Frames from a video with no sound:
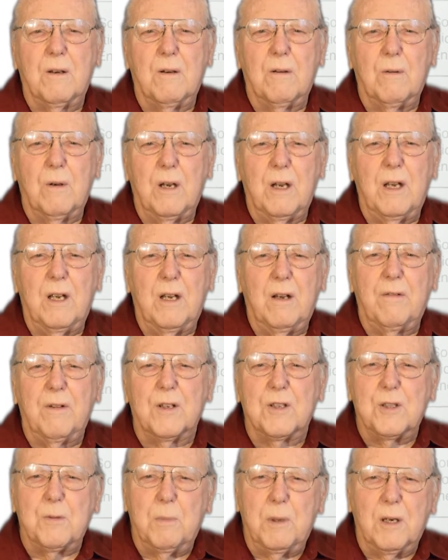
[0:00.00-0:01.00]
array of
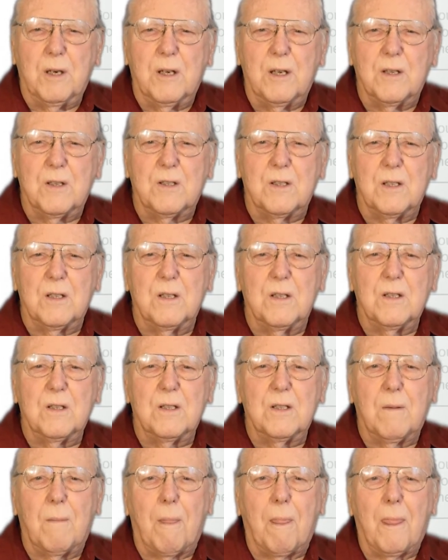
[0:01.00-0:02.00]

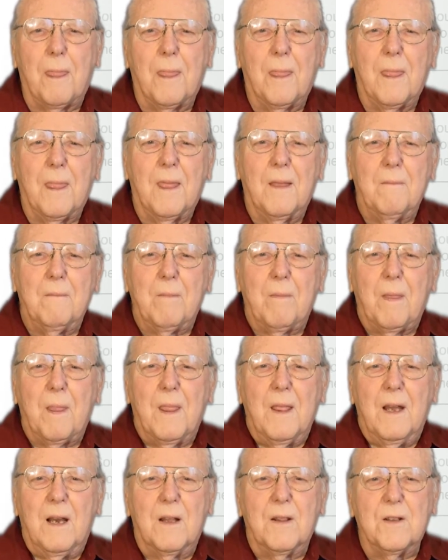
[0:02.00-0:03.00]
experiences.
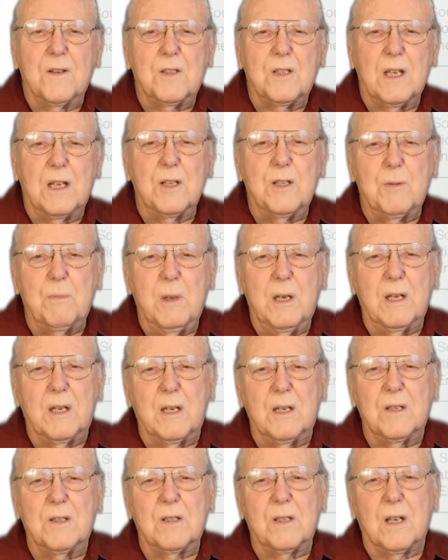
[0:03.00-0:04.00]
On the
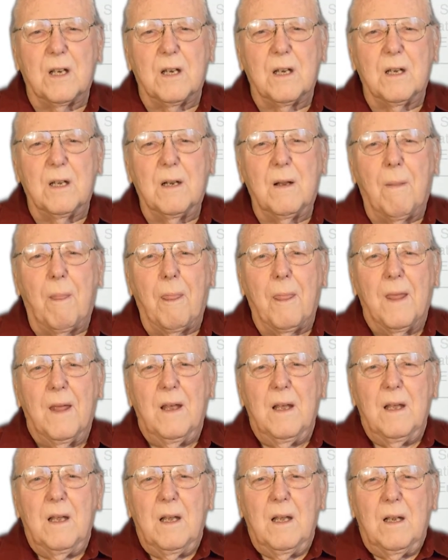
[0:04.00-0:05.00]
sense-making side,
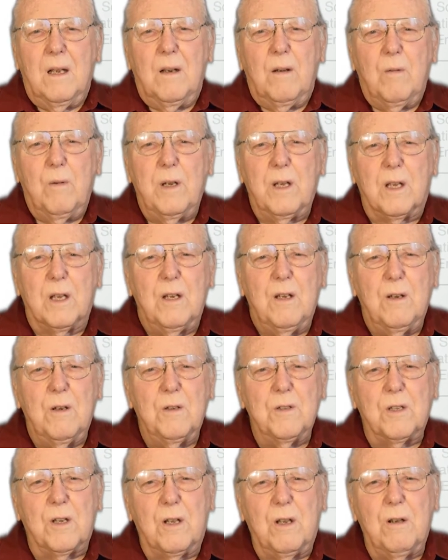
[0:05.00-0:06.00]
we can
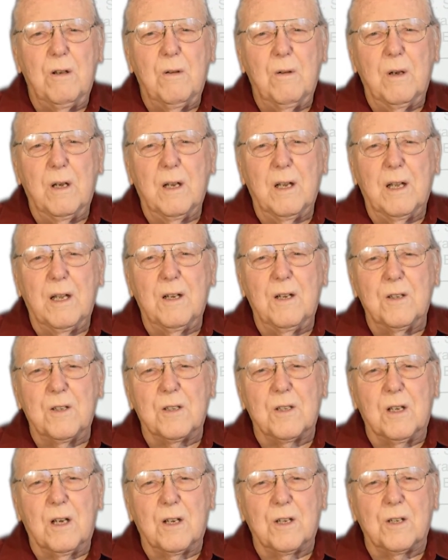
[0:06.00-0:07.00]
use Q&A
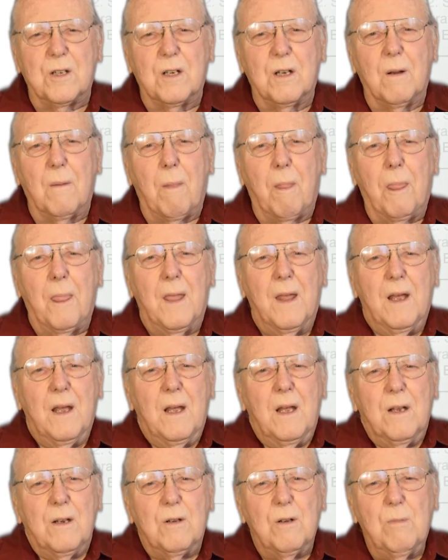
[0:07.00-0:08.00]
discussion
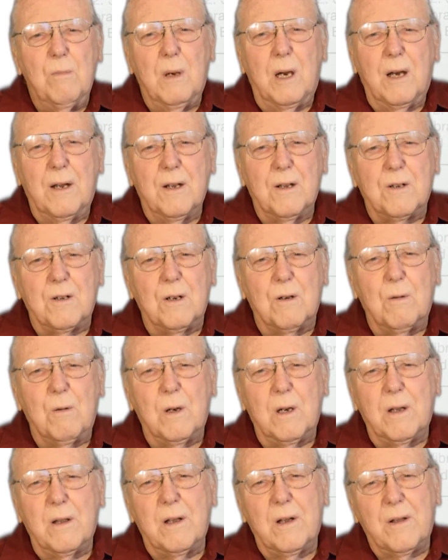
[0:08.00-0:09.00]
to monitor
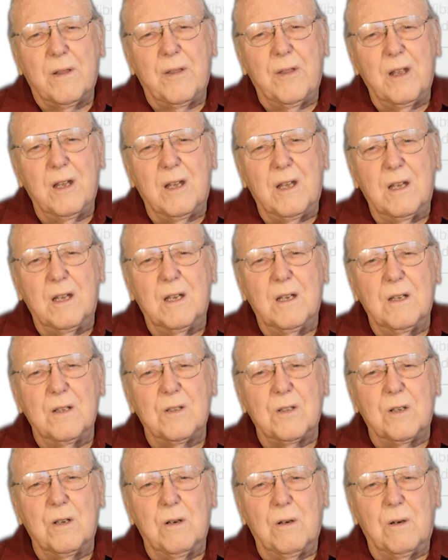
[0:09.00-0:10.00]
where their thinking
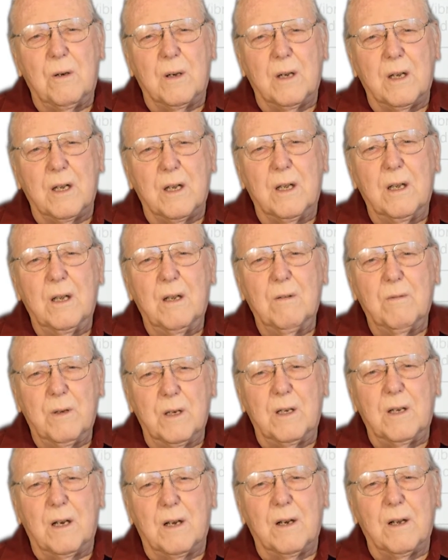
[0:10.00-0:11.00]
is going
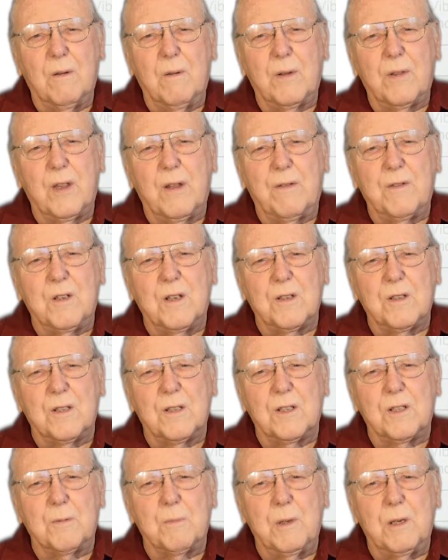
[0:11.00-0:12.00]
regarding what they've just
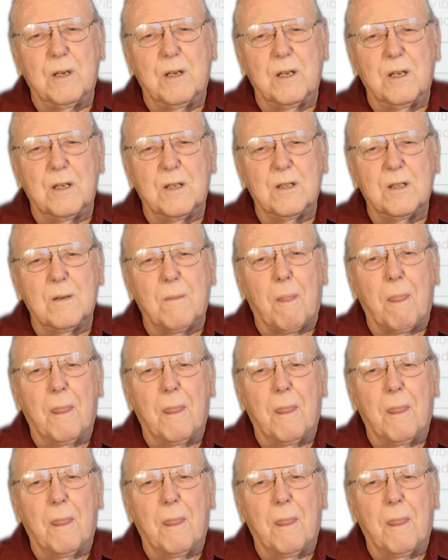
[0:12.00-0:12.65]
experienced.